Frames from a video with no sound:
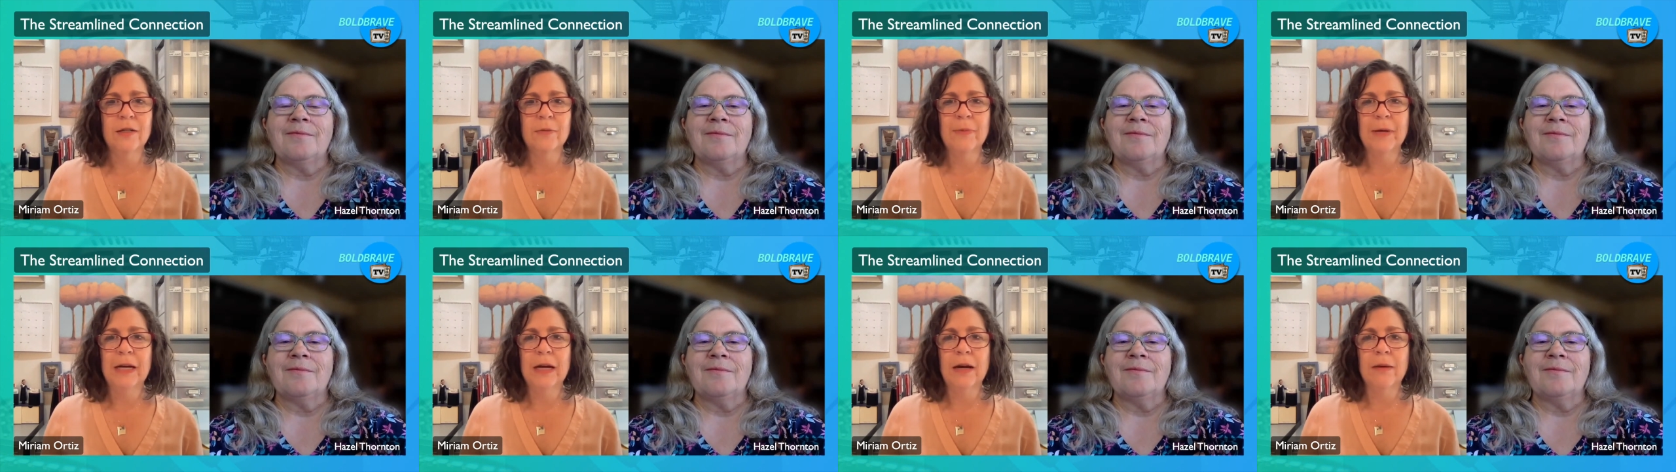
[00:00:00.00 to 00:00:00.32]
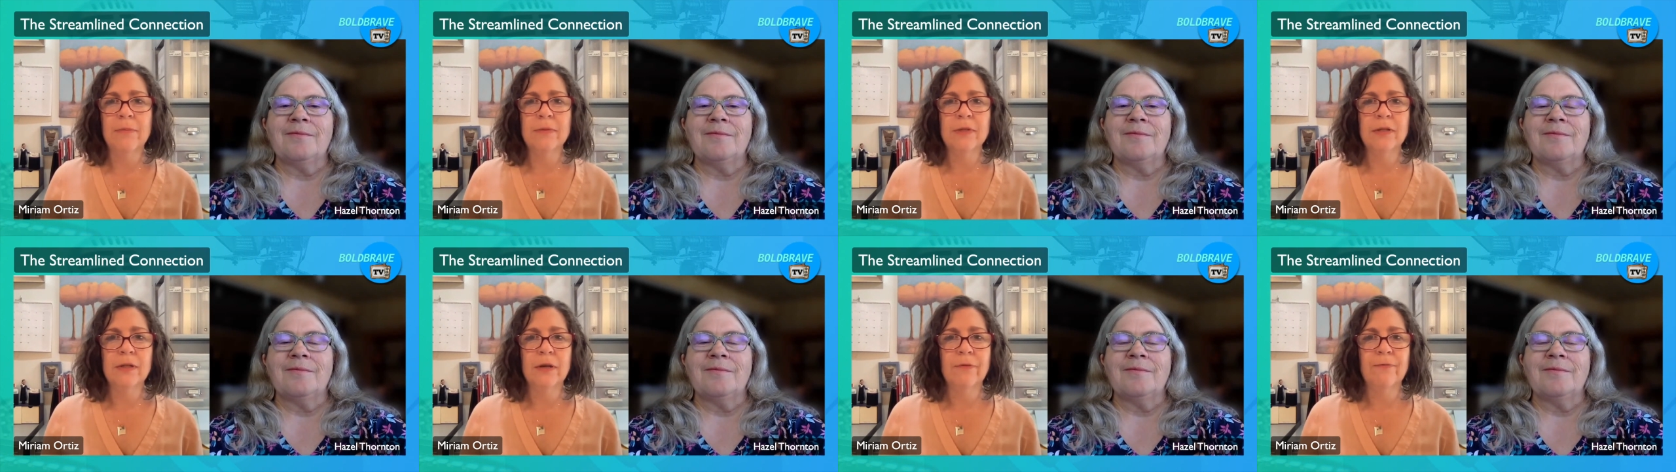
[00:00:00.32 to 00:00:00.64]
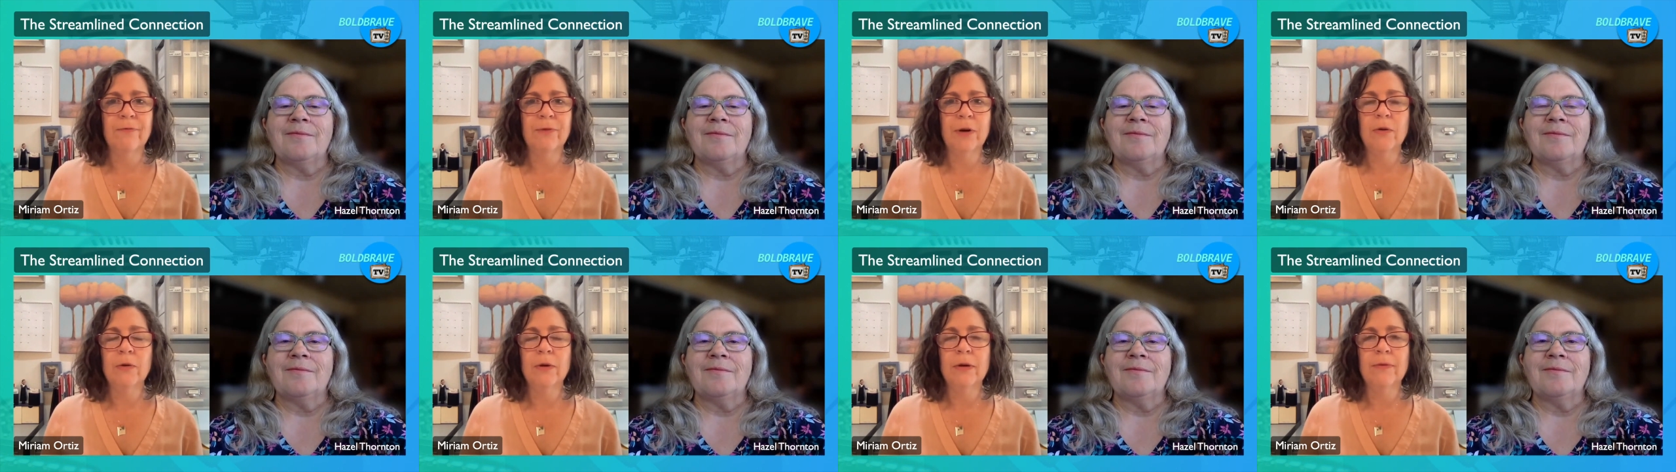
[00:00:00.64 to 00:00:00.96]
Speaker 1: it just
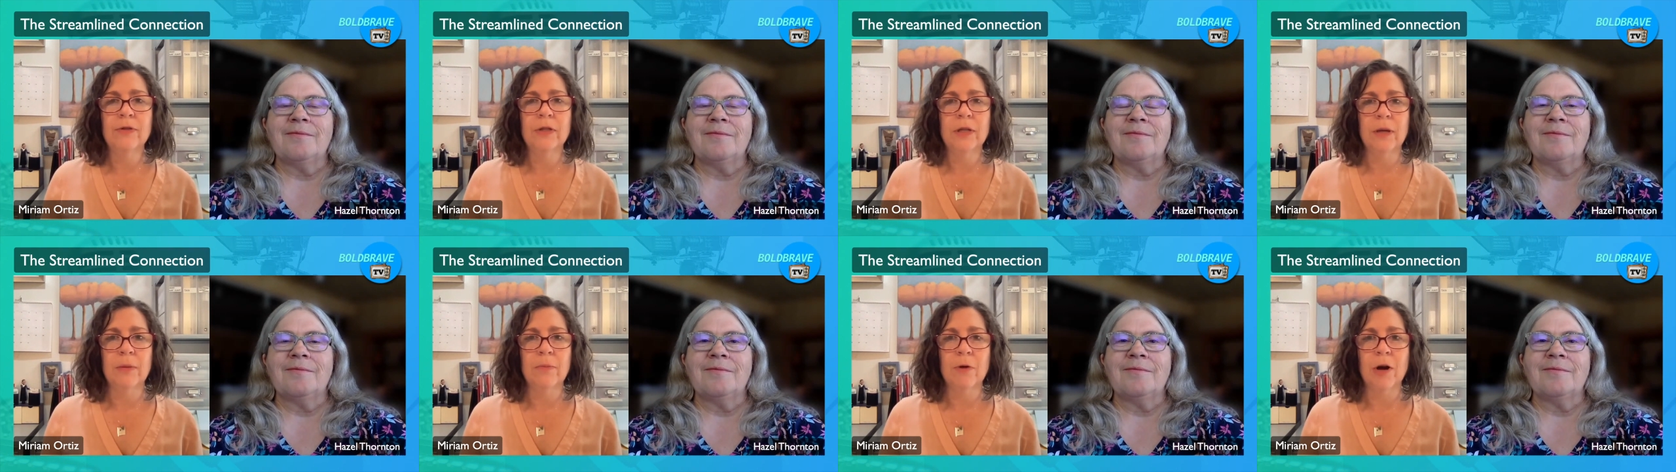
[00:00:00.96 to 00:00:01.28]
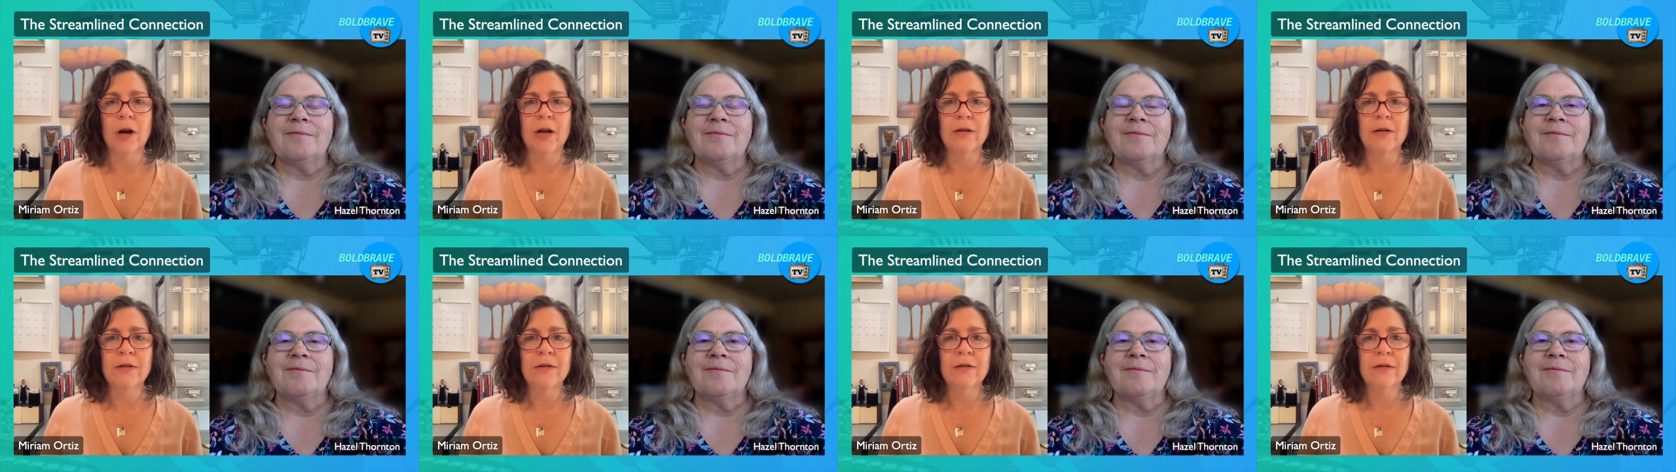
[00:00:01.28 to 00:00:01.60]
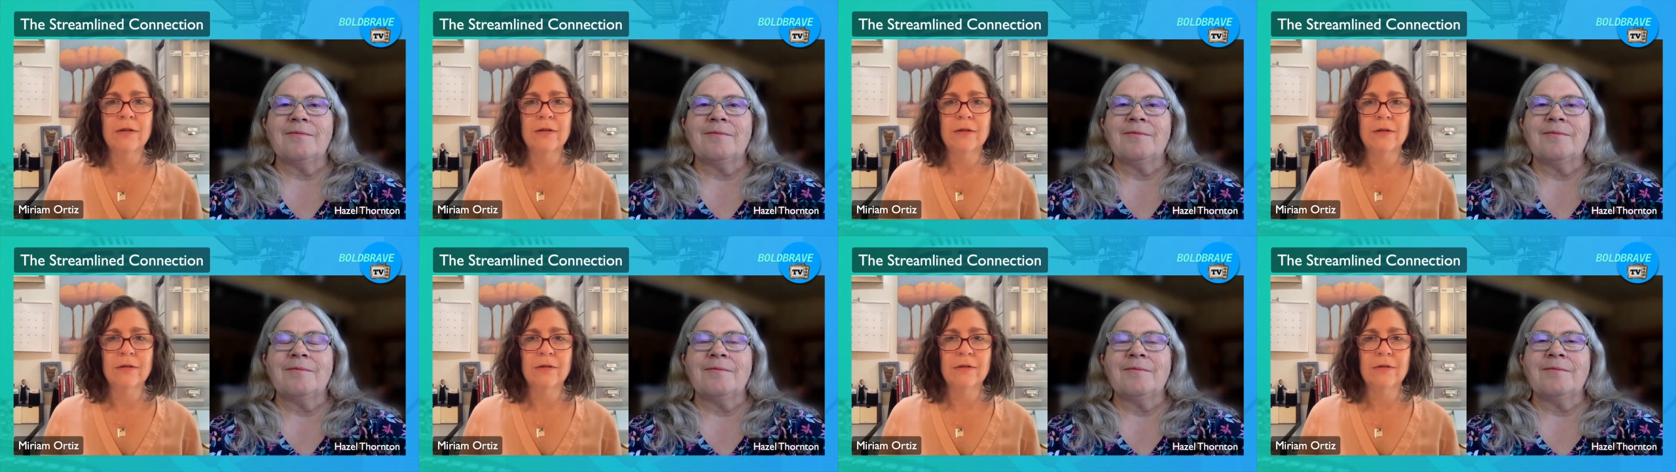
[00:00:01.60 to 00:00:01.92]
becomes a photo of
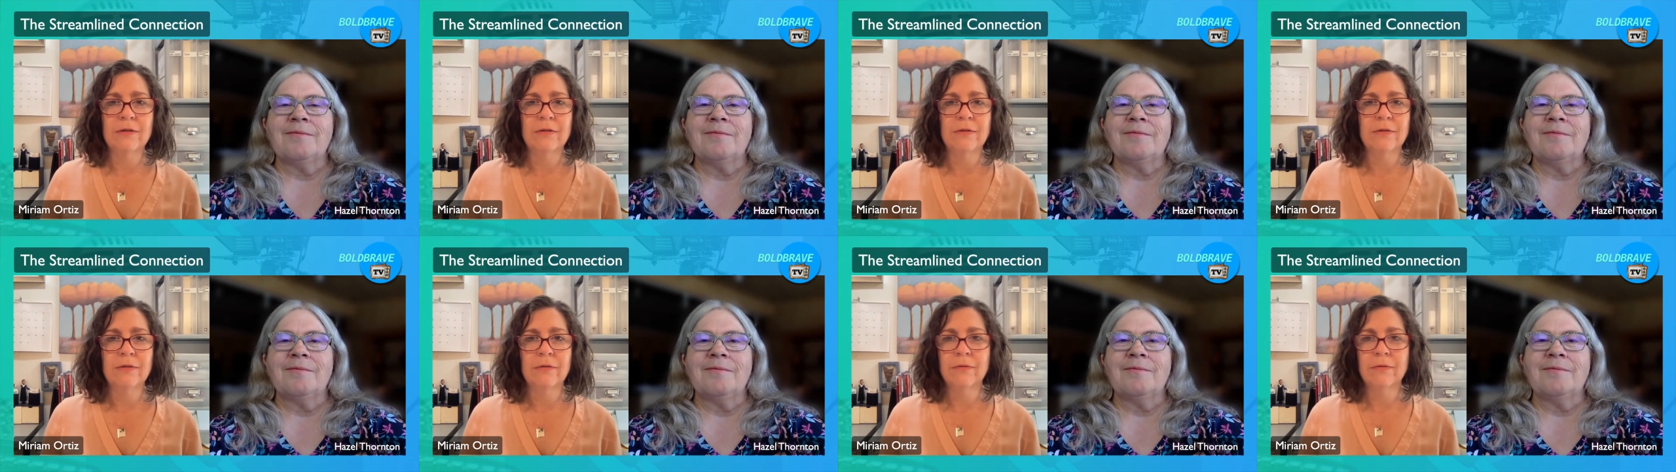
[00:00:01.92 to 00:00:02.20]
someone.